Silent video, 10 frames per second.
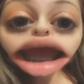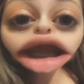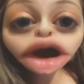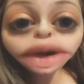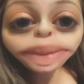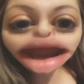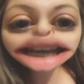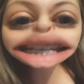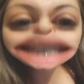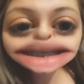and go to bed,
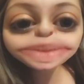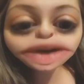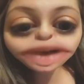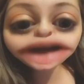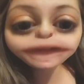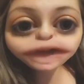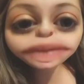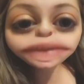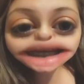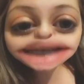because this has been
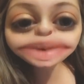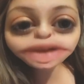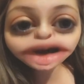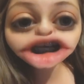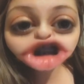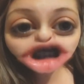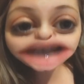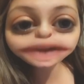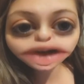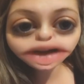really
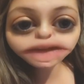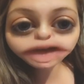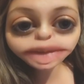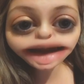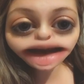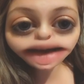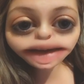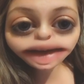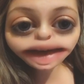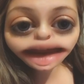stressful for me.
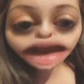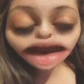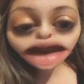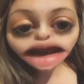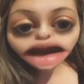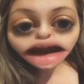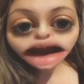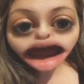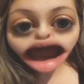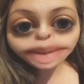
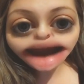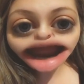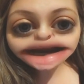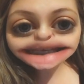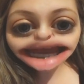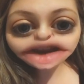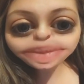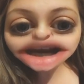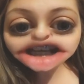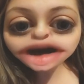I decide the
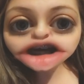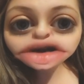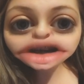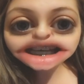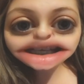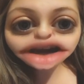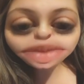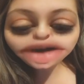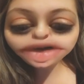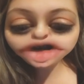best way to do this is going to
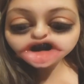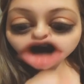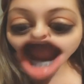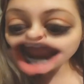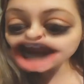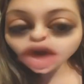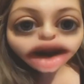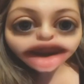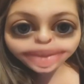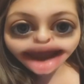be with dry
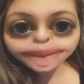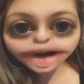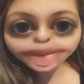toilet paper,